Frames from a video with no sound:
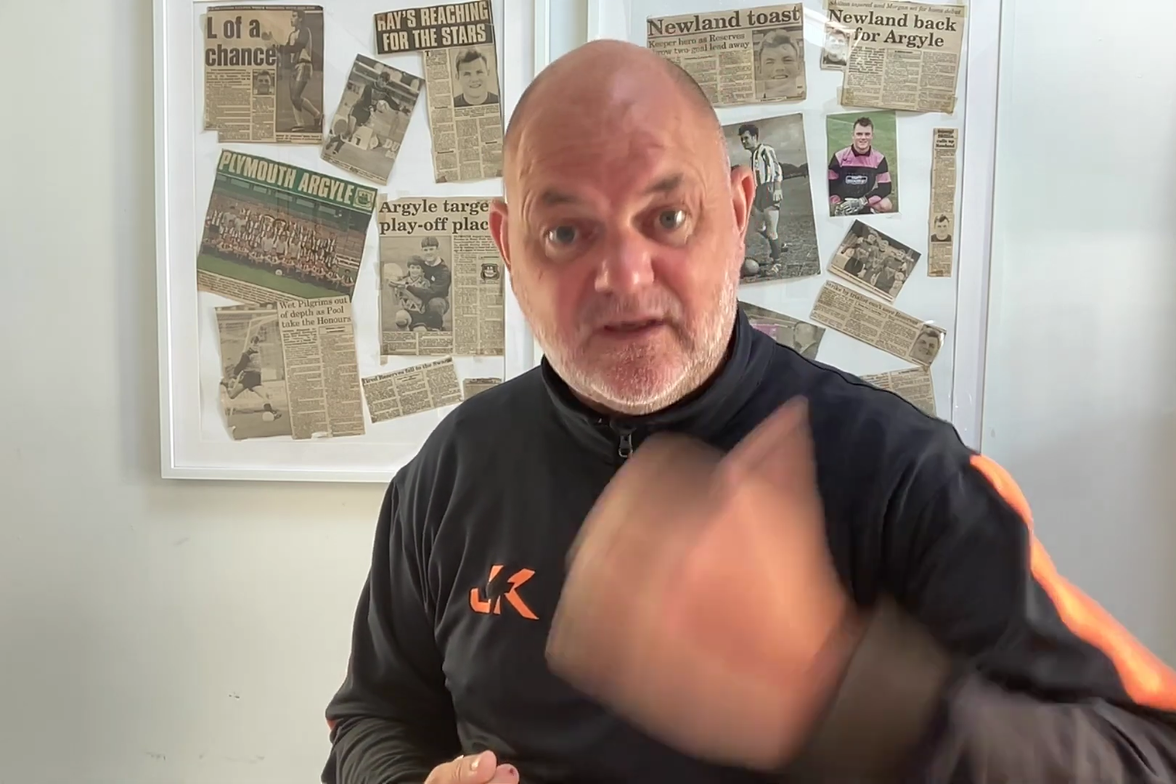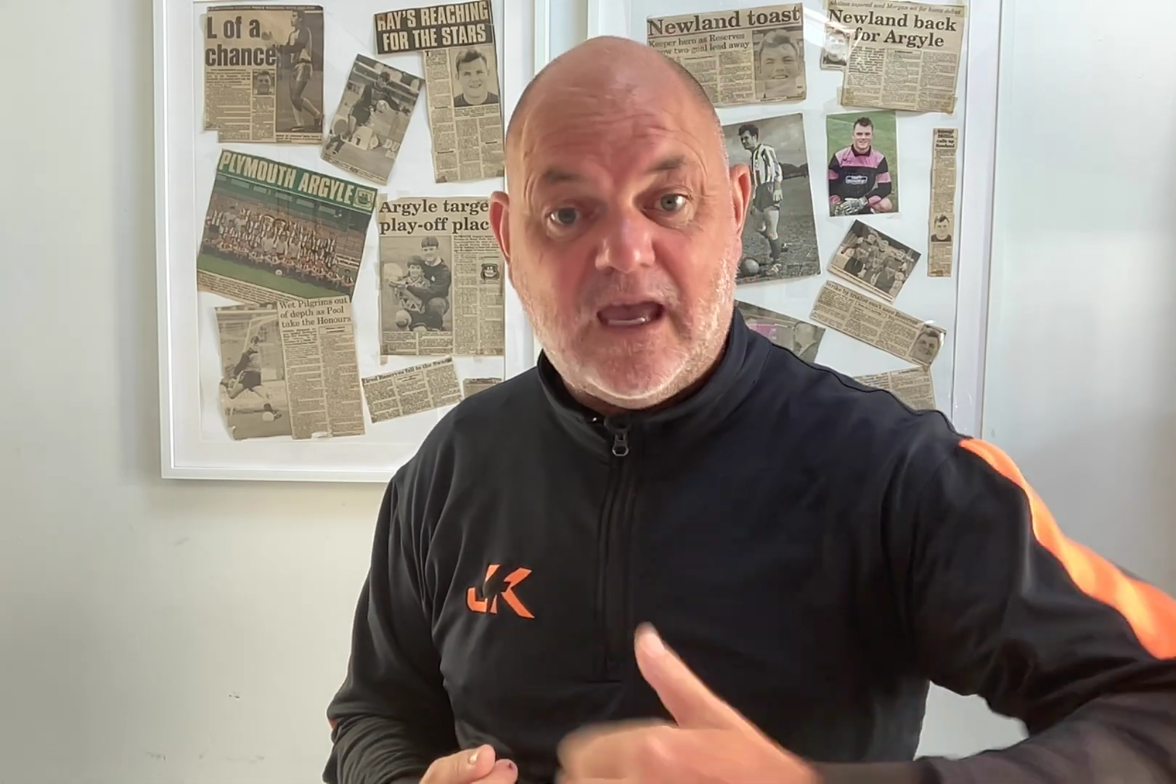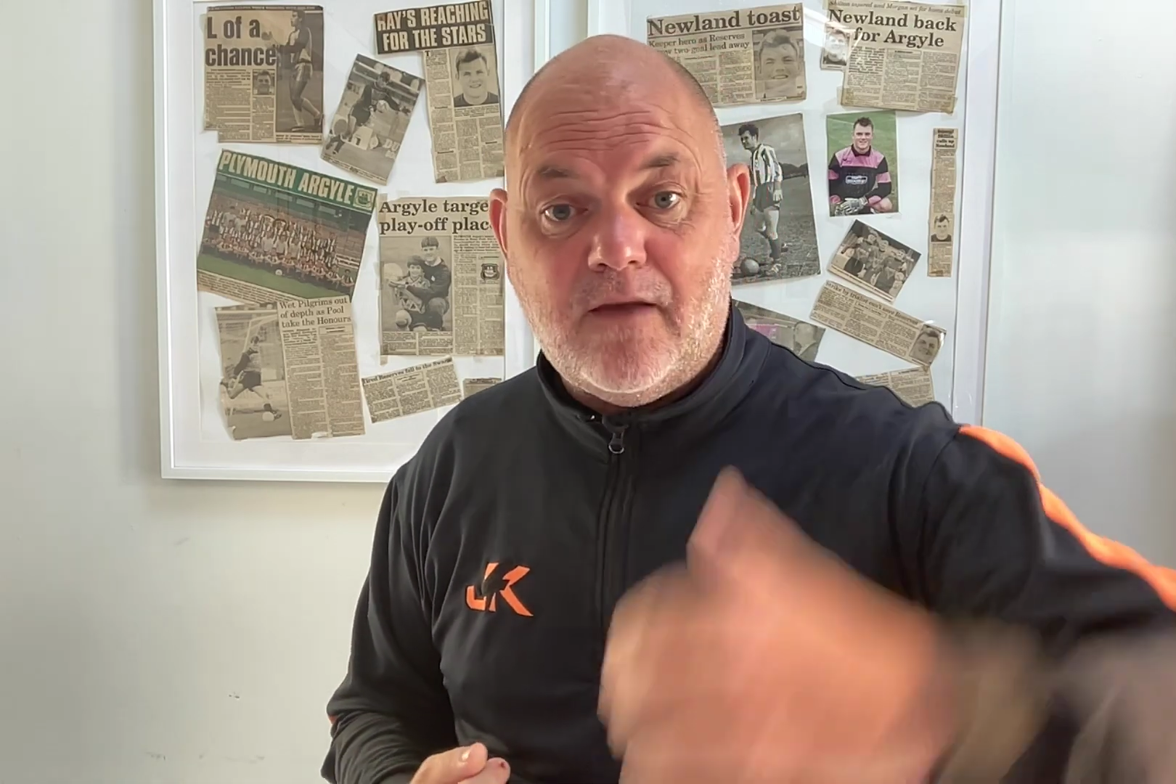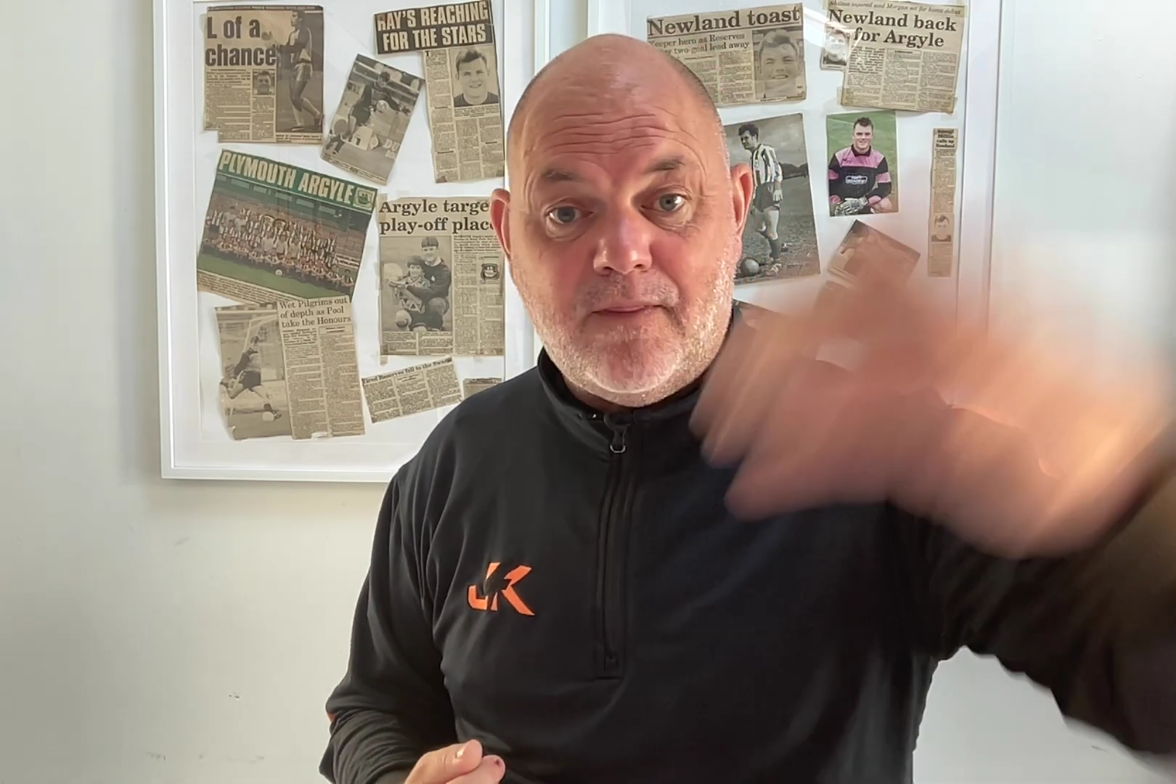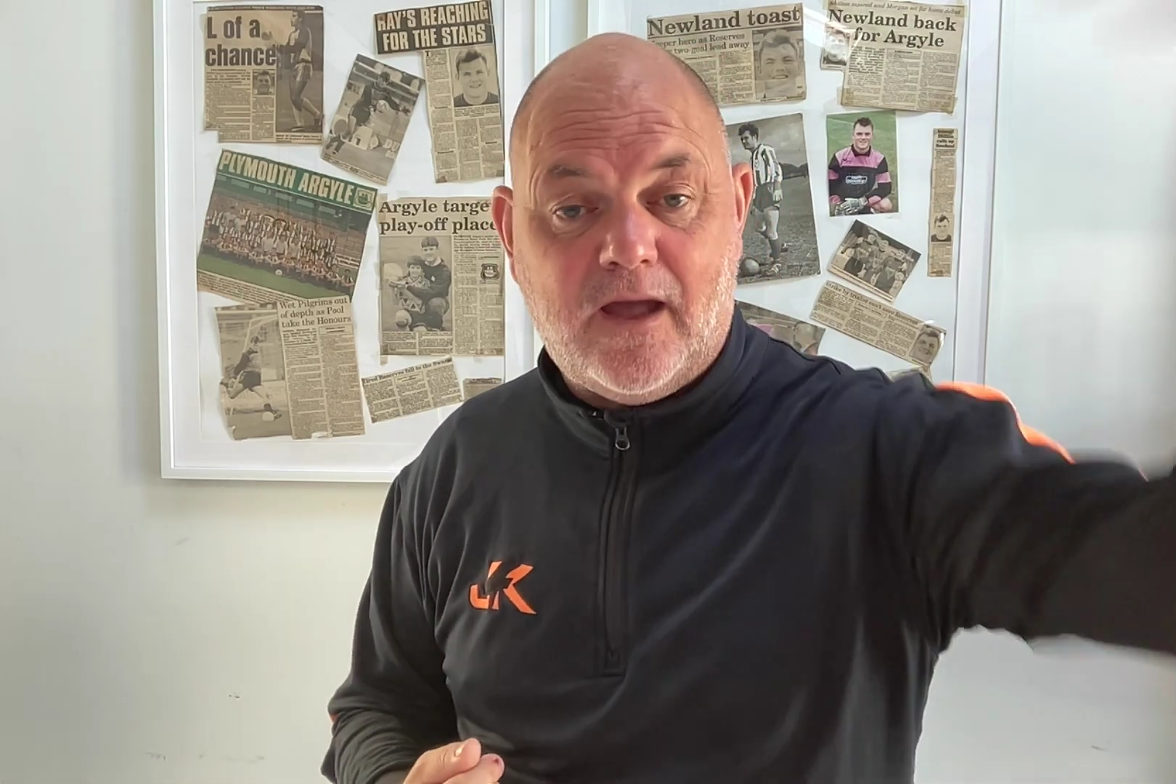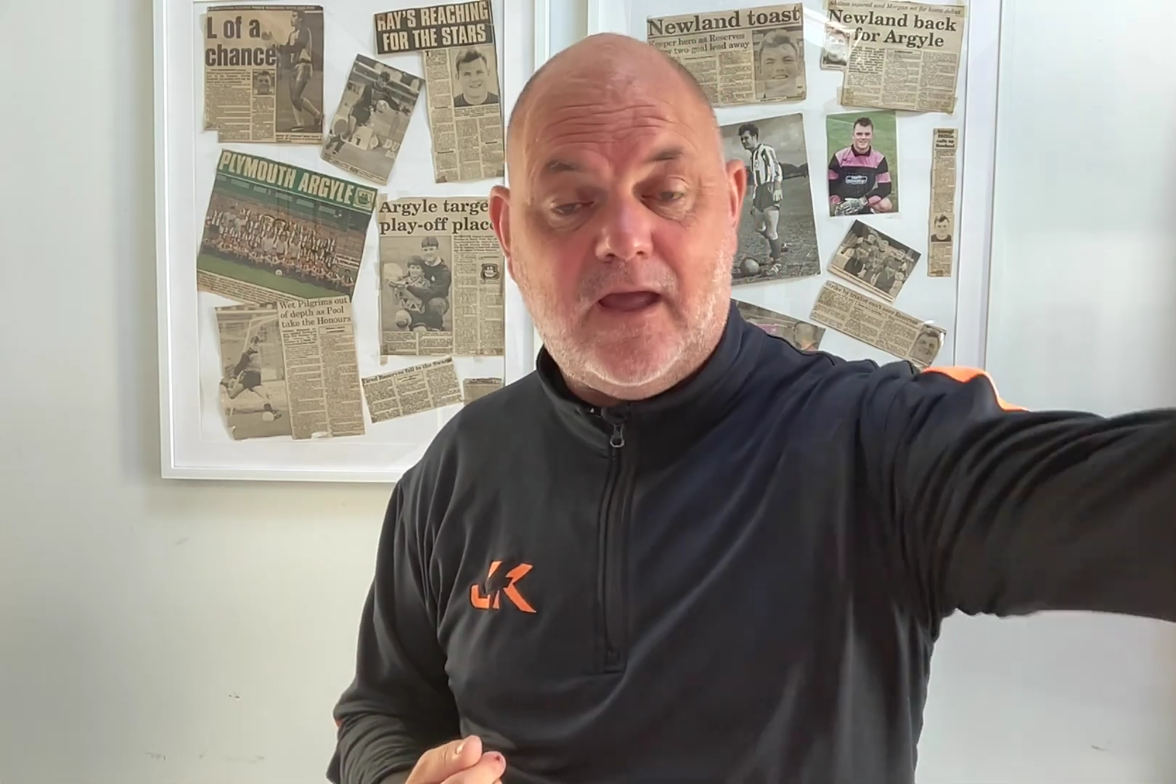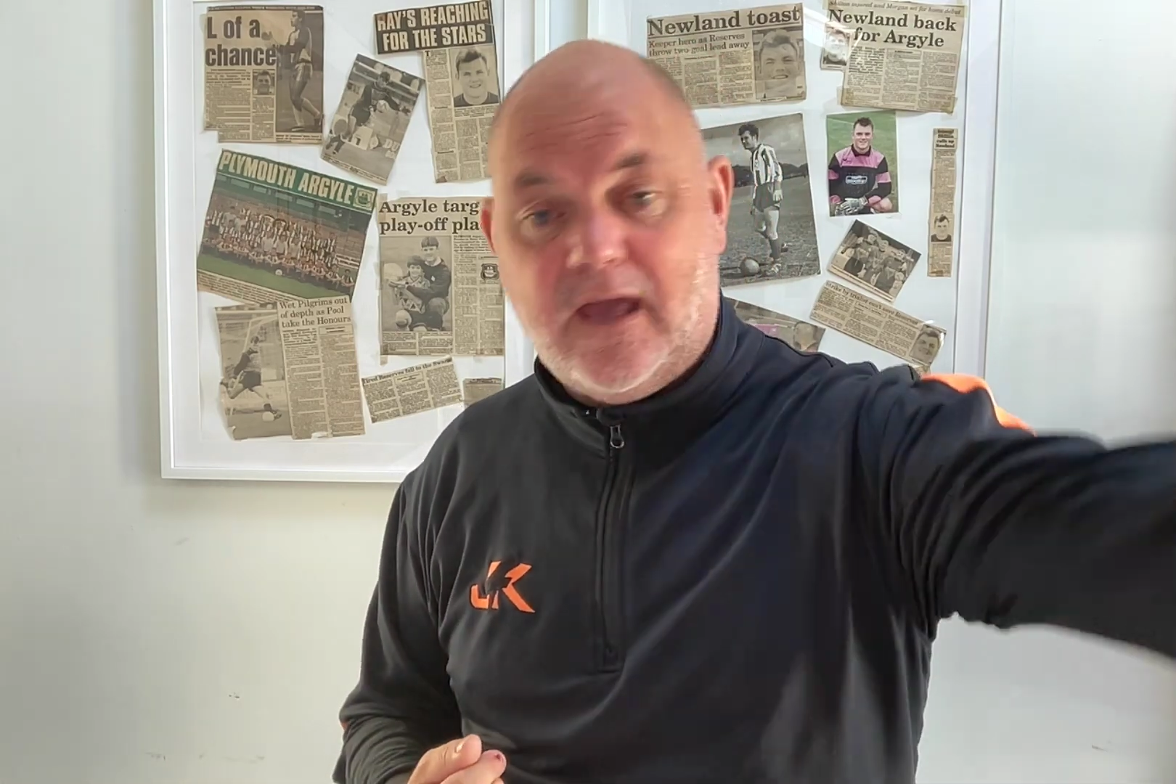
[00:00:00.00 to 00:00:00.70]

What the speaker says: getting that